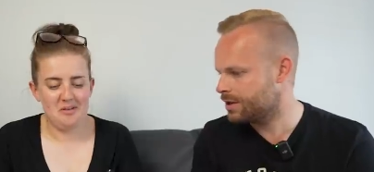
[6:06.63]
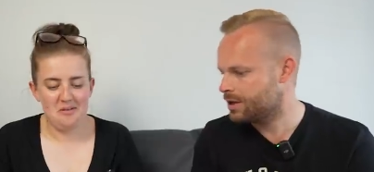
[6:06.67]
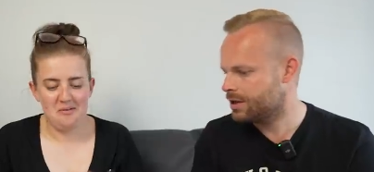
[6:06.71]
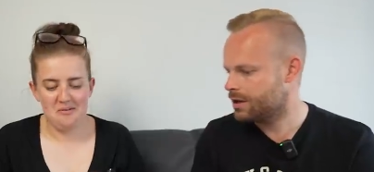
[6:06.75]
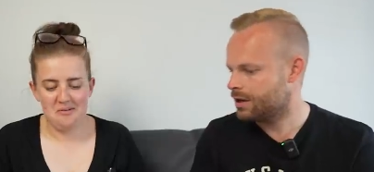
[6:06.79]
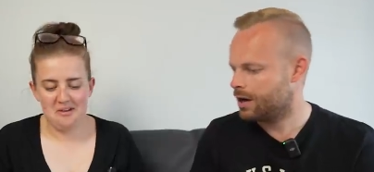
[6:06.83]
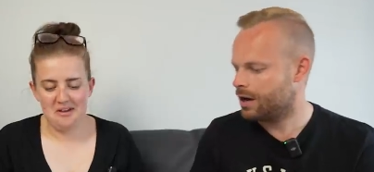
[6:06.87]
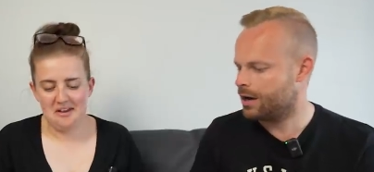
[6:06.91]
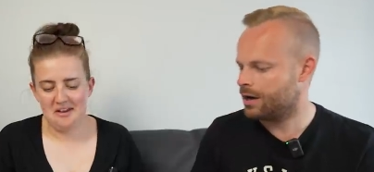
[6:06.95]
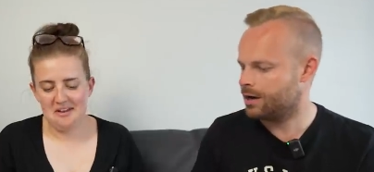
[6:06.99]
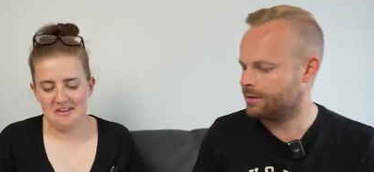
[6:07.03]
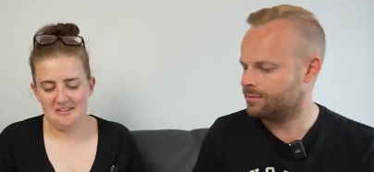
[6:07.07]

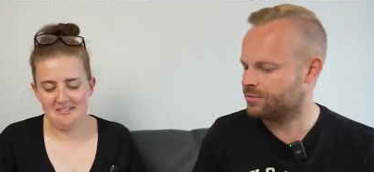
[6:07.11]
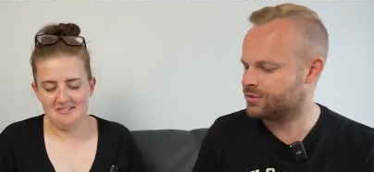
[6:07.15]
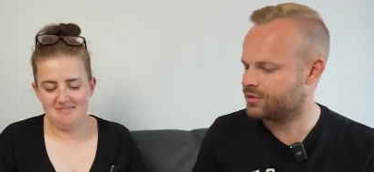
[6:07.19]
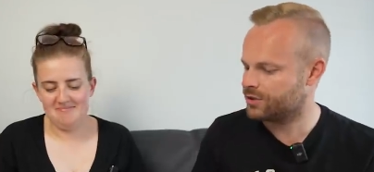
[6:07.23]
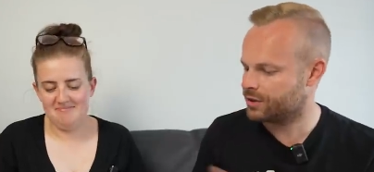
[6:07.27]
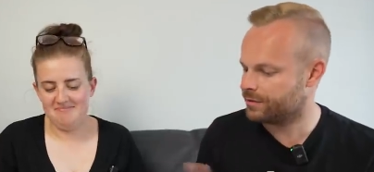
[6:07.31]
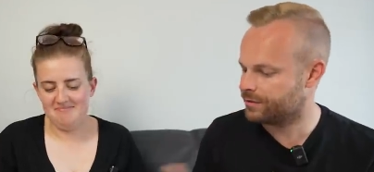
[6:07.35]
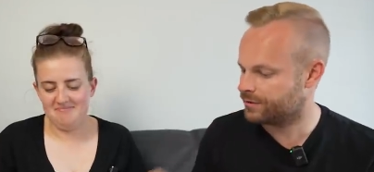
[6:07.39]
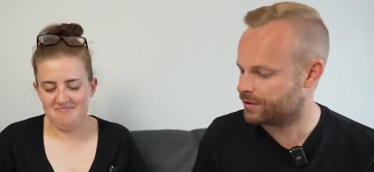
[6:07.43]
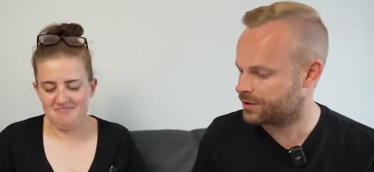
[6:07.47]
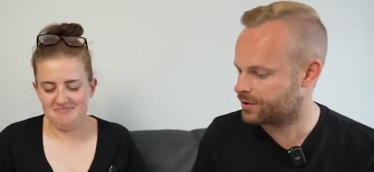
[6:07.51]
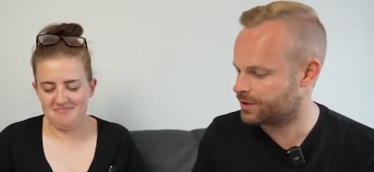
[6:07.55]
Speaker 1: Okay. Um,
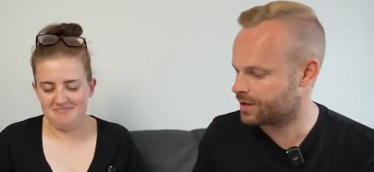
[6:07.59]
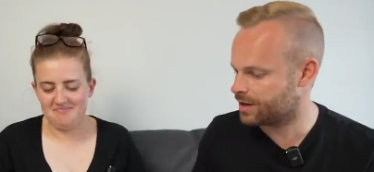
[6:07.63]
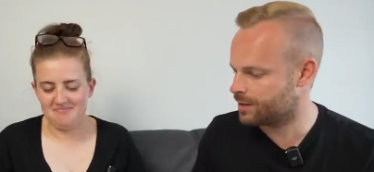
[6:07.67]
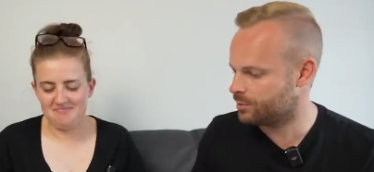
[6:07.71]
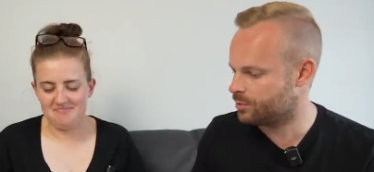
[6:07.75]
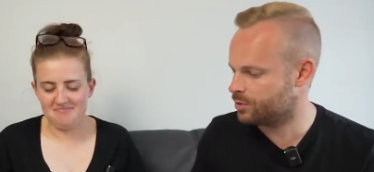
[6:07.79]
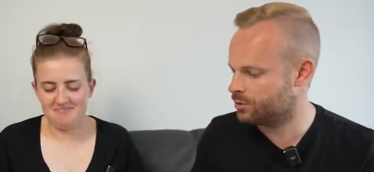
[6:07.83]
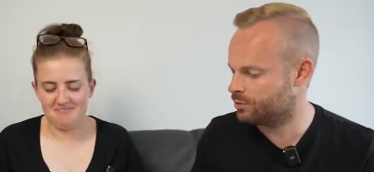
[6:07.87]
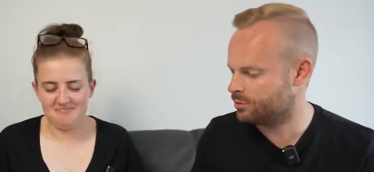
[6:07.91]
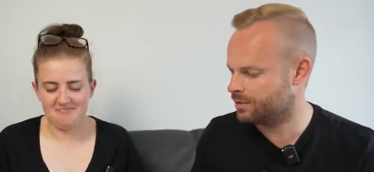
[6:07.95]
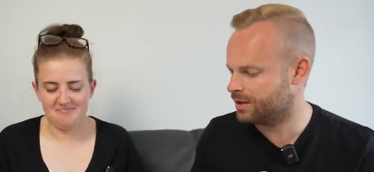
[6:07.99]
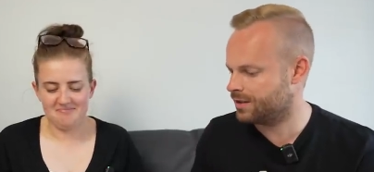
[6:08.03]
so, for
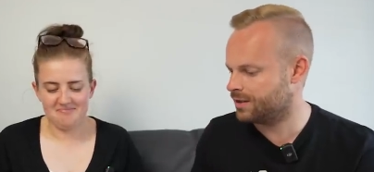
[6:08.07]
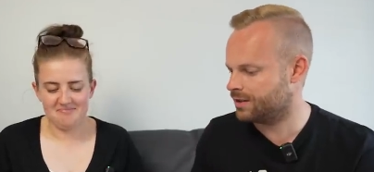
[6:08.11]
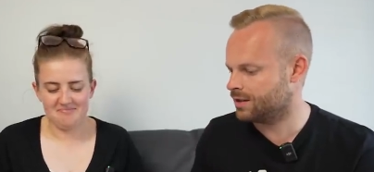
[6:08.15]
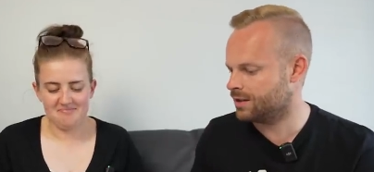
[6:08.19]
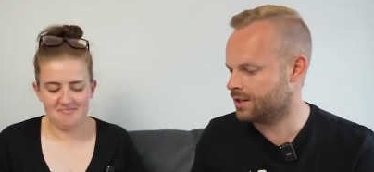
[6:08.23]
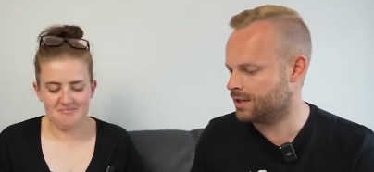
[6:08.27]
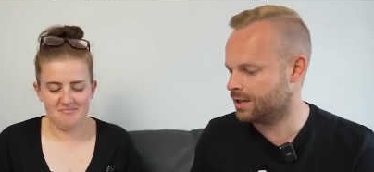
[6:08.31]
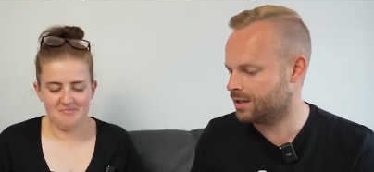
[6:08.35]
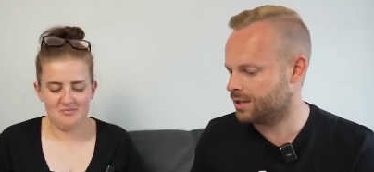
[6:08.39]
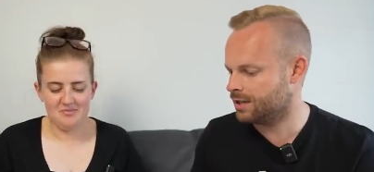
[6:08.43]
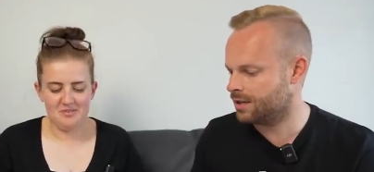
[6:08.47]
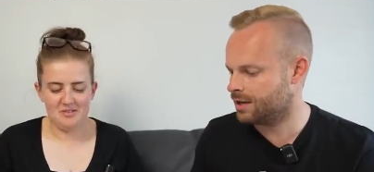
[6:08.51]
example, with
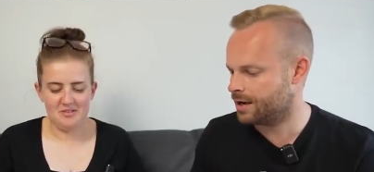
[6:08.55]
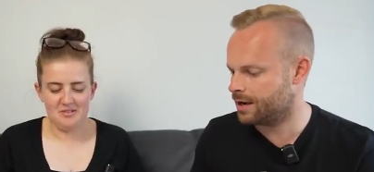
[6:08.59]
the.